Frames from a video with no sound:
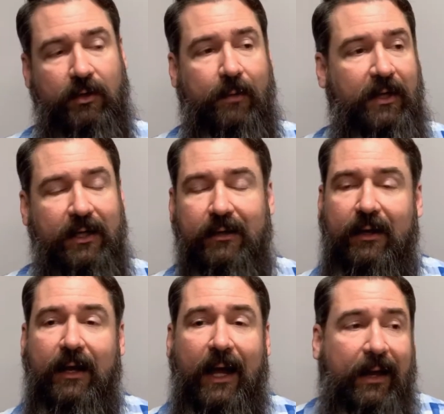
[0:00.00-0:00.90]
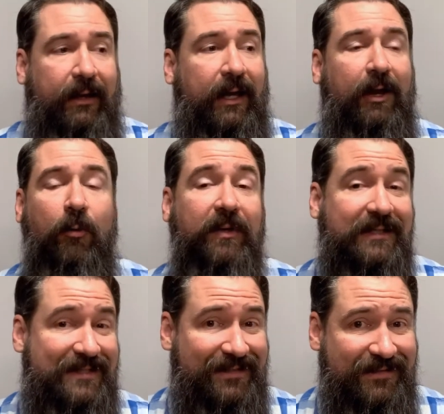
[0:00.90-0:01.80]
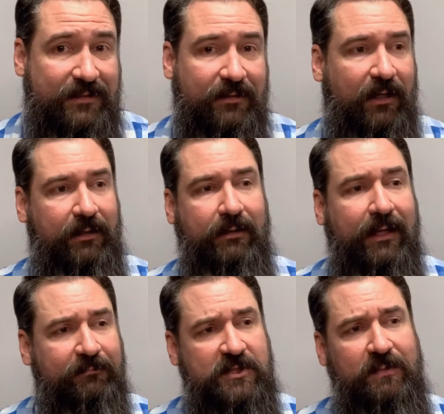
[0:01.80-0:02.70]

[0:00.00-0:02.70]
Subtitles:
I mean, I hope he didn't. I